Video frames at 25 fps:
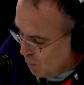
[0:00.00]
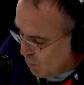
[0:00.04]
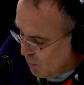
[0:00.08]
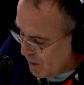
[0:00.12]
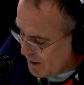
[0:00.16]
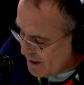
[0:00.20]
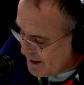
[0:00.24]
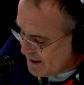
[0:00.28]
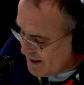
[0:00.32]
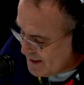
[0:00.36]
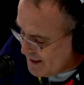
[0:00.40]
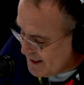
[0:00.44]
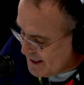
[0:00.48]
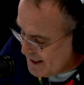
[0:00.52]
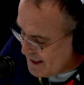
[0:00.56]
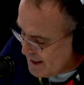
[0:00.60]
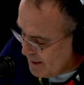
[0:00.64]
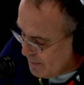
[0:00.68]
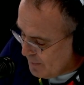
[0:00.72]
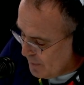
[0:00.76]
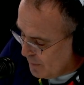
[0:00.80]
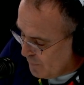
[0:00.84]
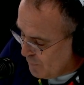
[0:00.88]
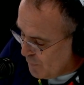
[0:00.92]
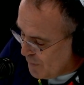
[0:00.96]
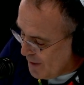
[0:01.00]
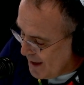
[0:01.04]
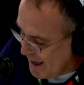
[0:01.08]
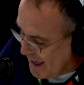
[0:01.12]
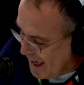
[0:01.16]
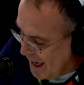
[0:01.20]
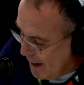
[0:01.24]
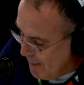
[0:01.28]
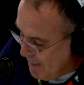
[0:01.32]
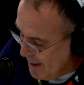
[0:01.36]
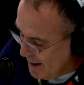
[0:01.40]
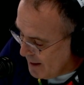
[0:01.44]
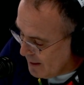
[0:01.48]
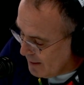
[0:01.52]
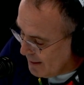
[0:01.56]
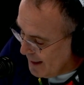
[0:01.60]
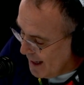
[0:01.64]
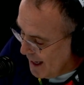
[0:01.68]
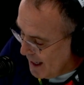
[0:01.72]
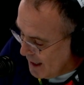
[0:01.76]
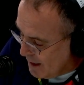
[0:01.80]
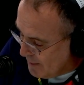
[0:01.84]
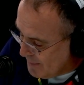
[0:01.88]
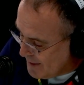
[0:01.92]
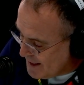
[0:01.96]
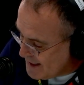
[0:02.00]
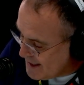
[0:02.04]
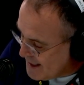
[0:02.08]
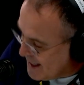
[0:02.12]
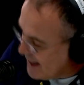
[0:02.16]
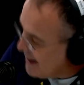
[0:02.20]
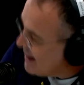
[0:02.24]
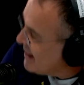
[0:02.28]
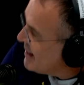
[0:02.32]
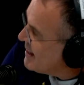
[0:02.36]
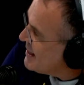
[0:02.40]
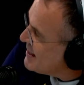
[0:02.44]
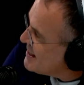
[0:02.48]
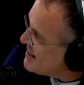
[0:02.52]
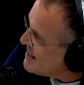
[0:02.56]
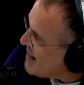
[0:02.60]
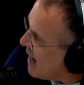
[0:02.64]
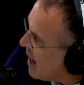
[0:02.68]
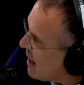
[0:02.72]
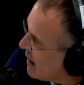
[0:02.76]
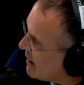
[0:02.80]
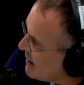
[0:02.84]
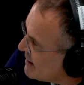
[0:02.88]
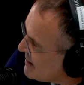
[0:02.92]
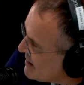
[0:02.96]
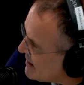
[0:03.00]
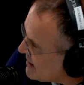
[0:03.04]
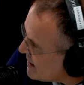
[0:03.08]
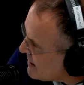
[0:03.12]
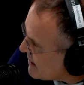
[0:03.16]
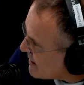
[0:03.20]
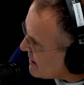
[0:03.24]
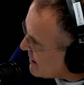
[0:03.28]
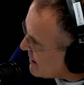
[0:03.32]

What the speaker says: what is the symbol for the chemical element tungsten?